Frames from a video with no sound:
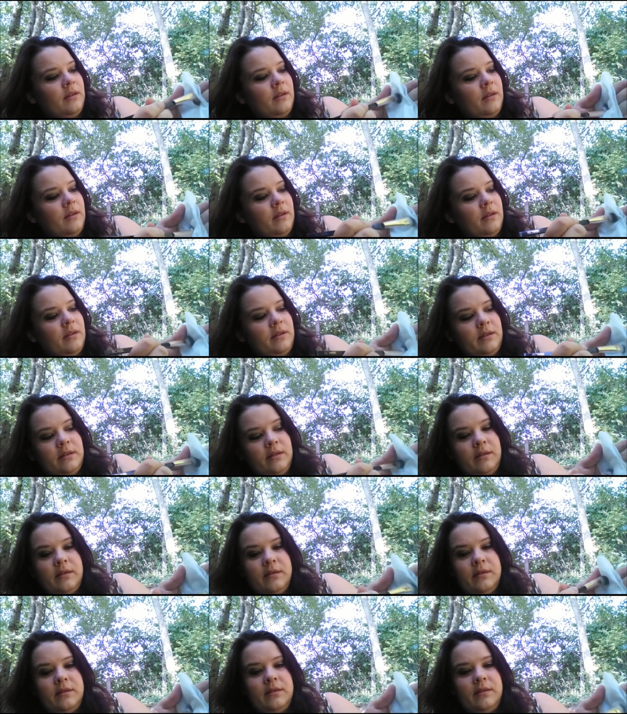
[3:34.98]

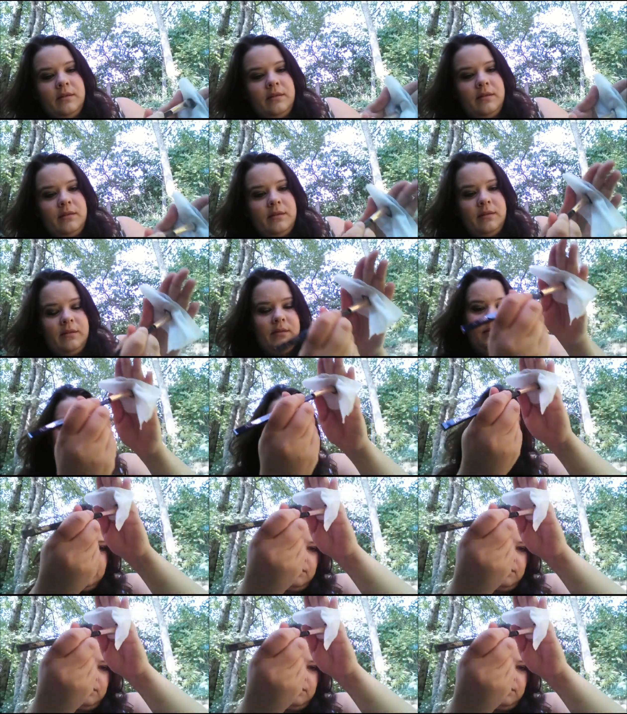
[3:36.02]
(silence)